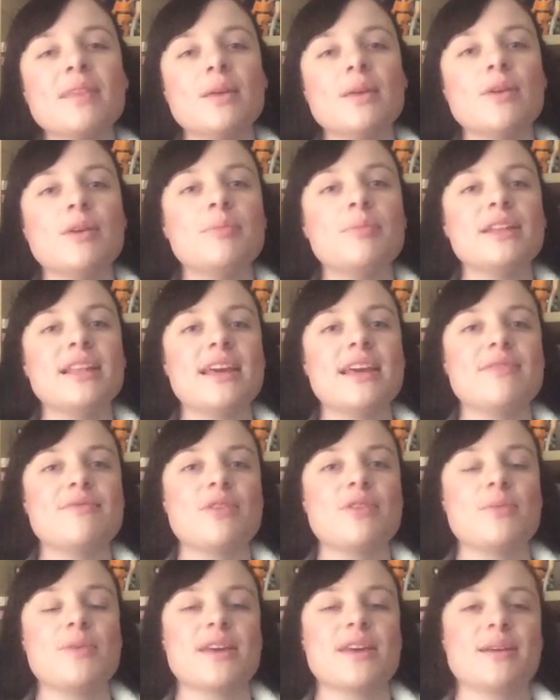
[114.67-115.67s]
we believe
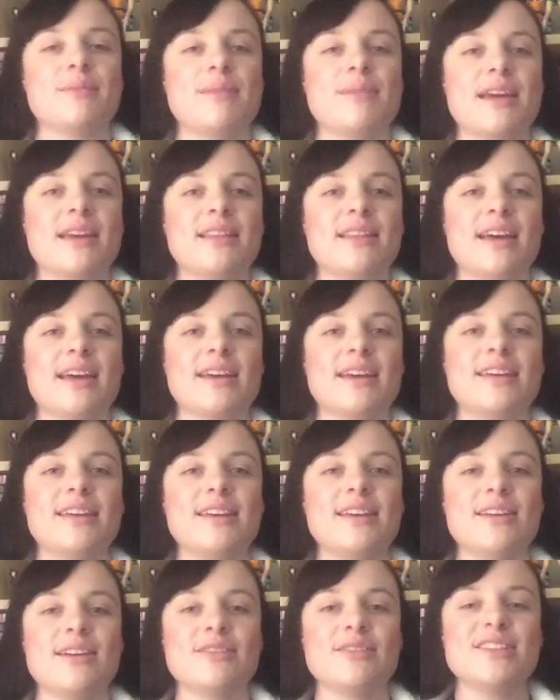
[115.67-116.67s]
that we can make
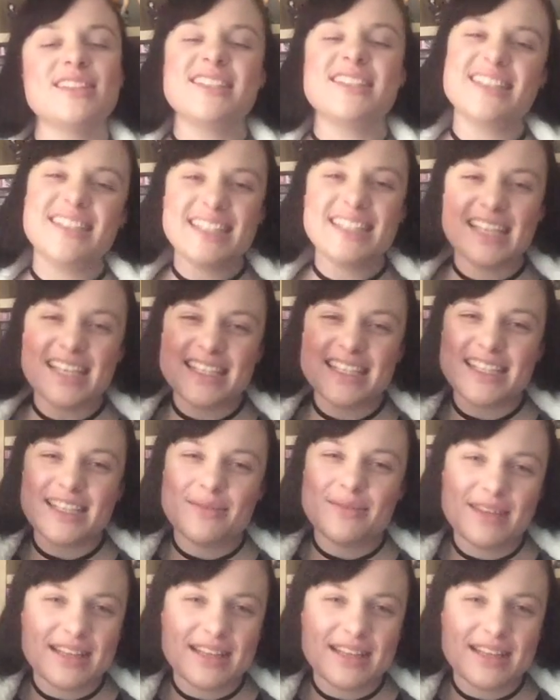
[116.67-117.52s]
just a teensy